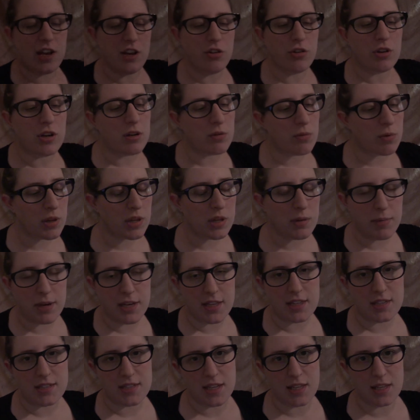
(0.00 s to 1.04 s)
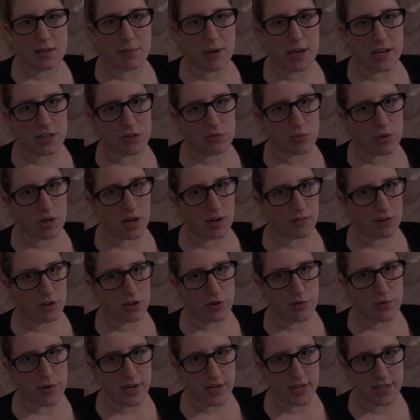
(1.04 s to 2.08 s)
you can really make the daily page whatever
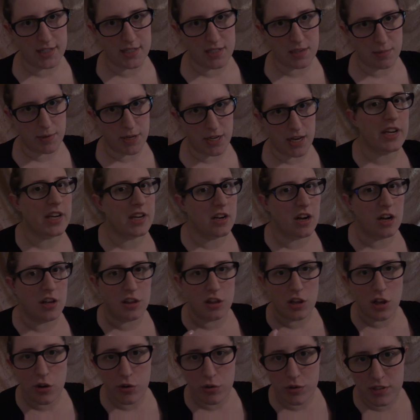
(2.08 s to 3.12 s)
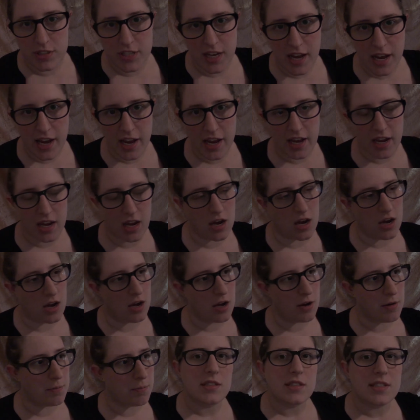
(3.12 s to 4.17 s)
you need it to be. An unload
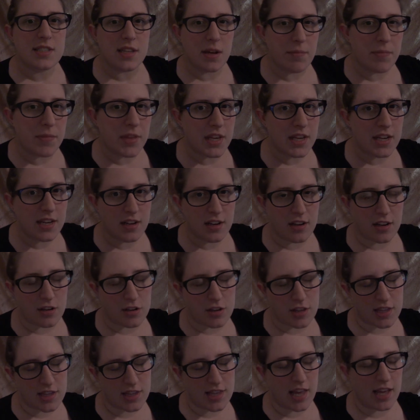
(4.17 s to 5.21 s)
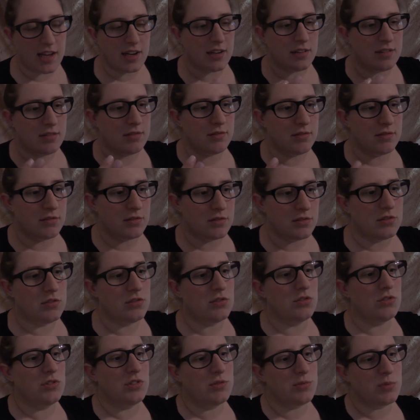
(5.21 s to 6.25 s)
day, something that
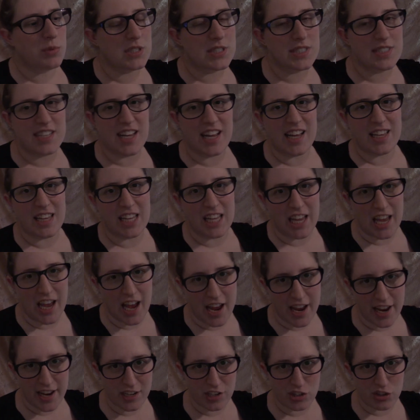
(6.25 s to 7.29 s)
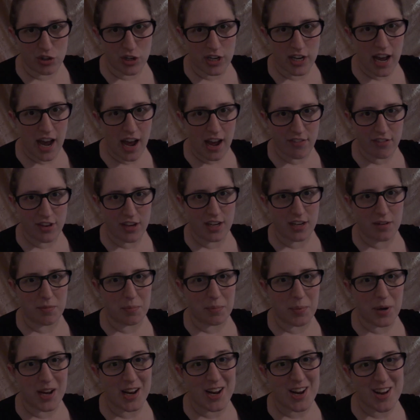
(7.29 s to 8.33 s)
was daily I enjoyed having,
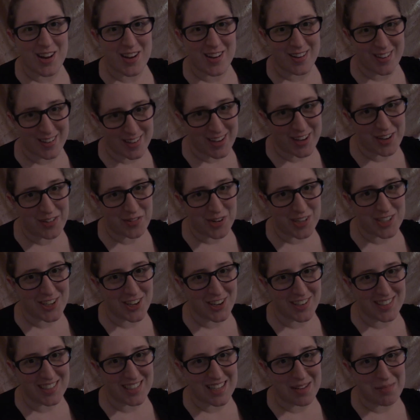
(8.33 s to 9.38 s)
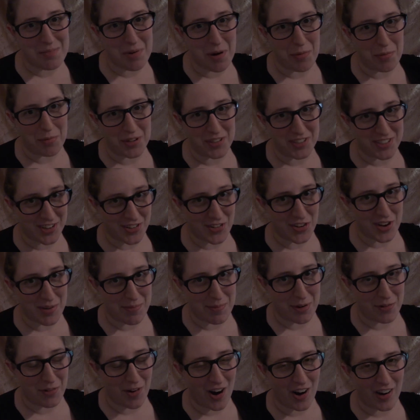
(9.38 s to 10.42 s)
but it was hard to keep up with, don't get
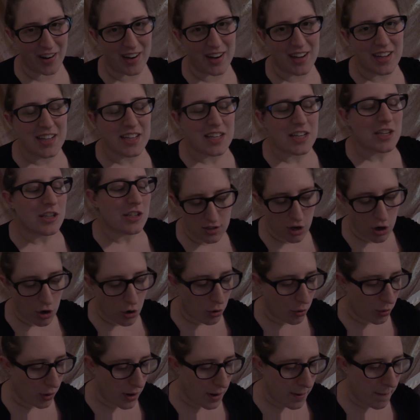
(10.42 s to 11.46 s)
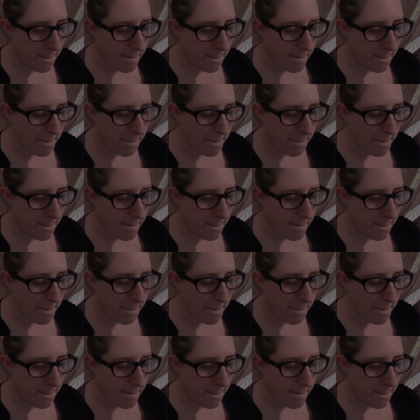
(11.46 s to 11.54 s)
me wrong. Oh,